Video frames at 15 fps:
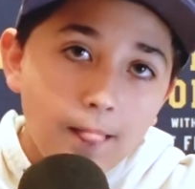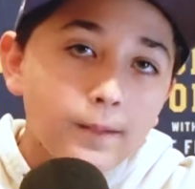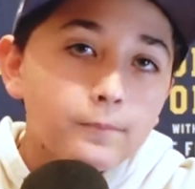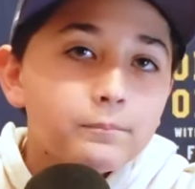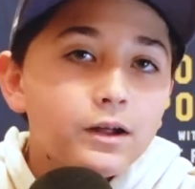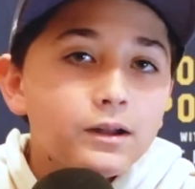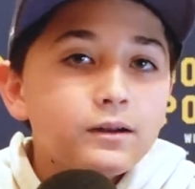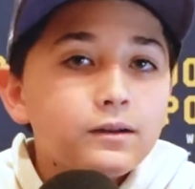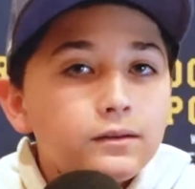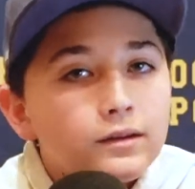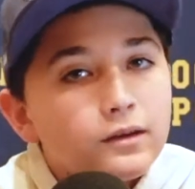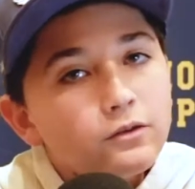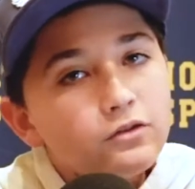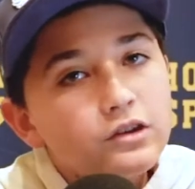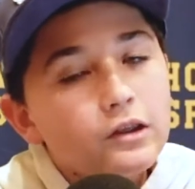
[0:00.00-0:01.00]
But
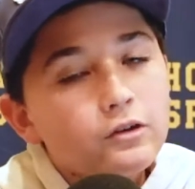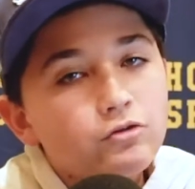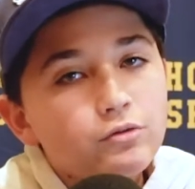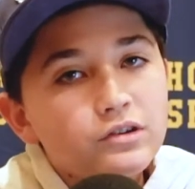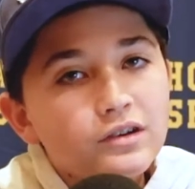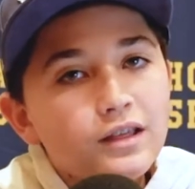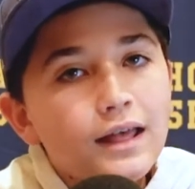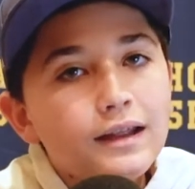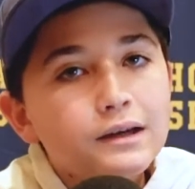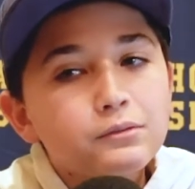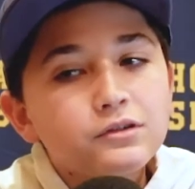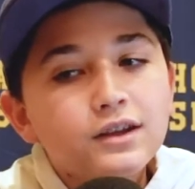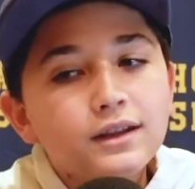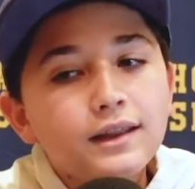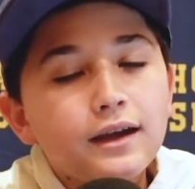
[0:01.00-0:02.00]
here's another twist. Clyde
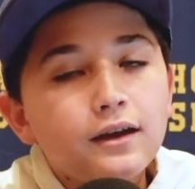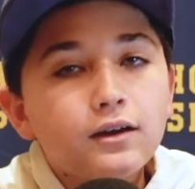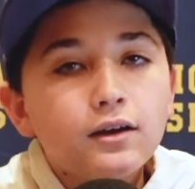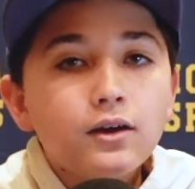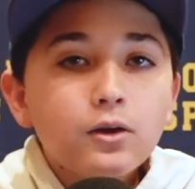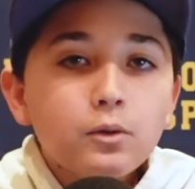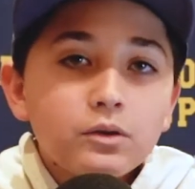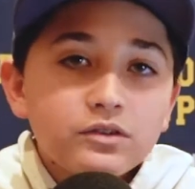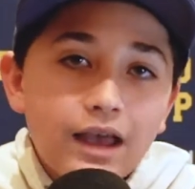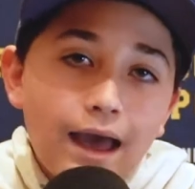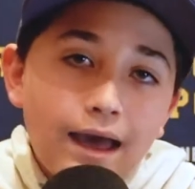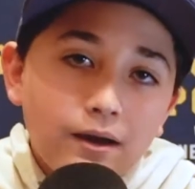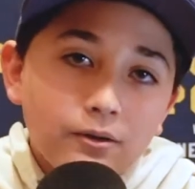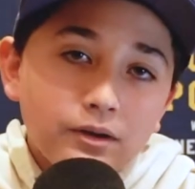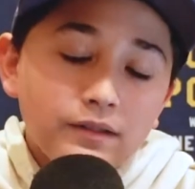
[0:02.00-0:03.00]
Edwards-Helaire was
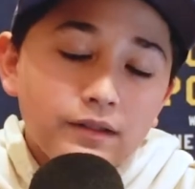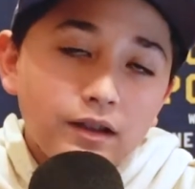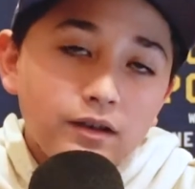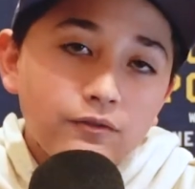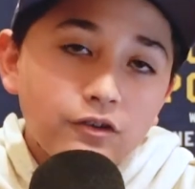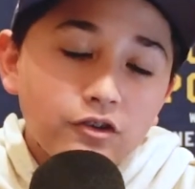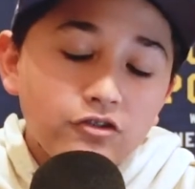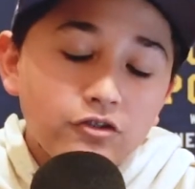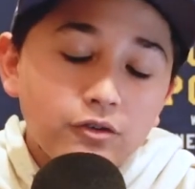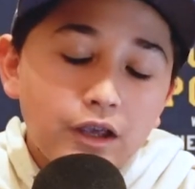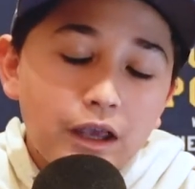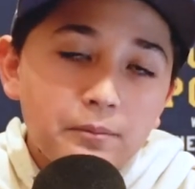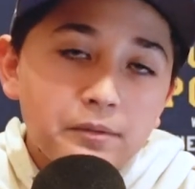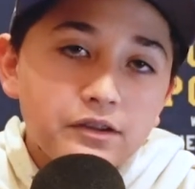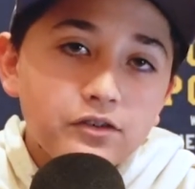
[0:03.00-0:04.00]
out in that divisional
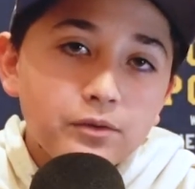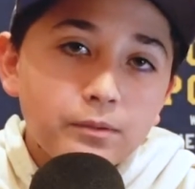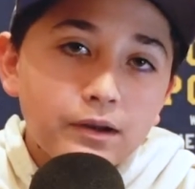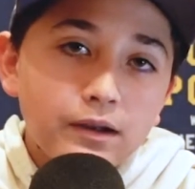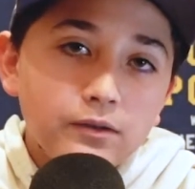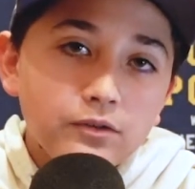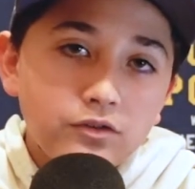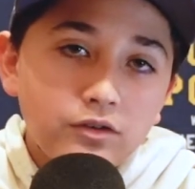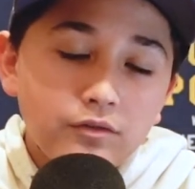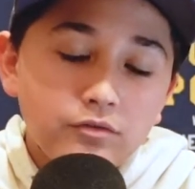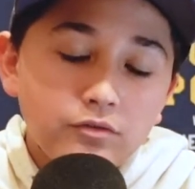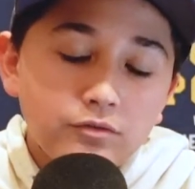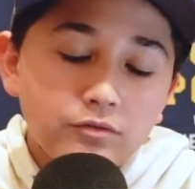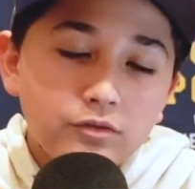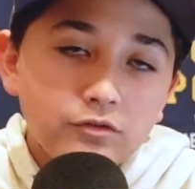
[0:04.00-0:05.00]
game against the Browns,
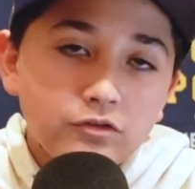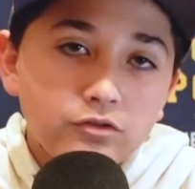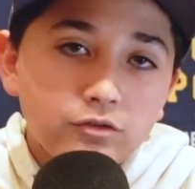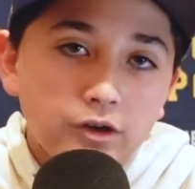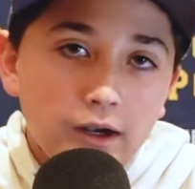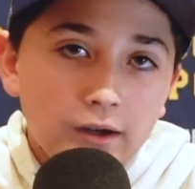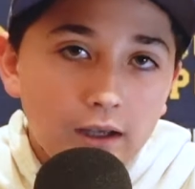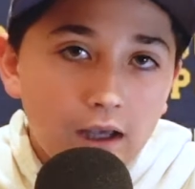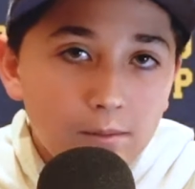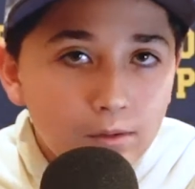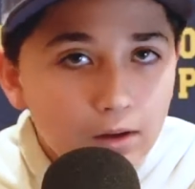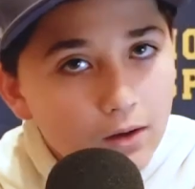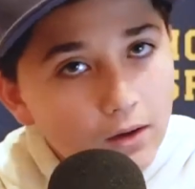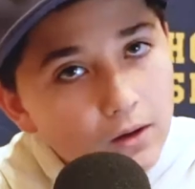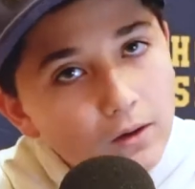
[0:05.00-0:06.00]
divisional round game.
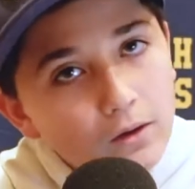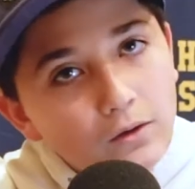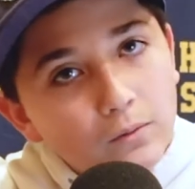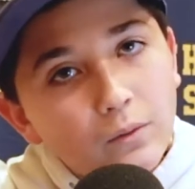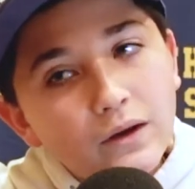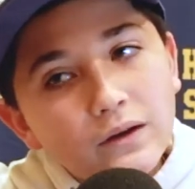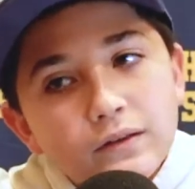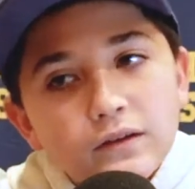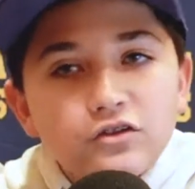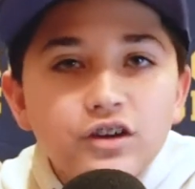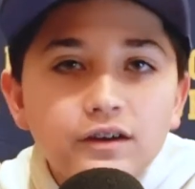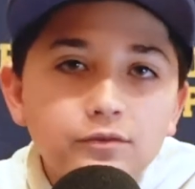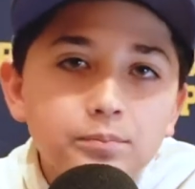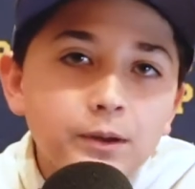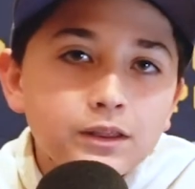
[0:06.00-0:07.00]
When the
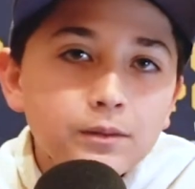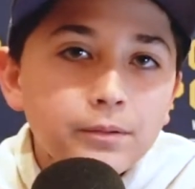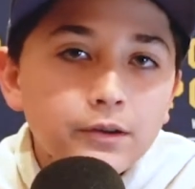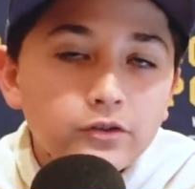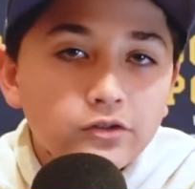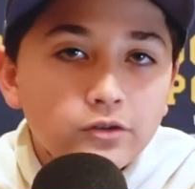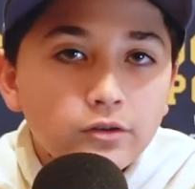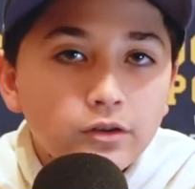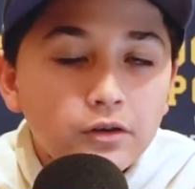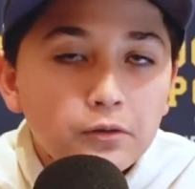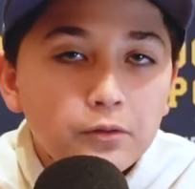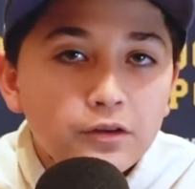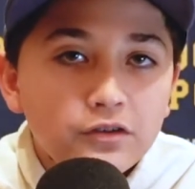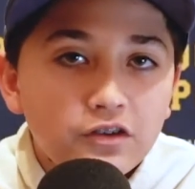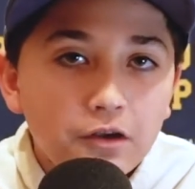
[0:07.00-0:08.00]
Chiefs played the Bills earlier
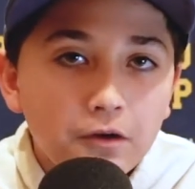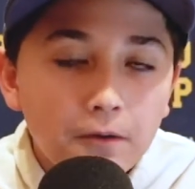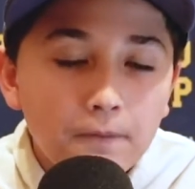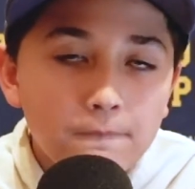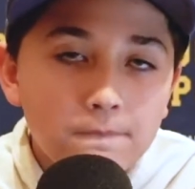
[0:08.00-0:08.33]
this year,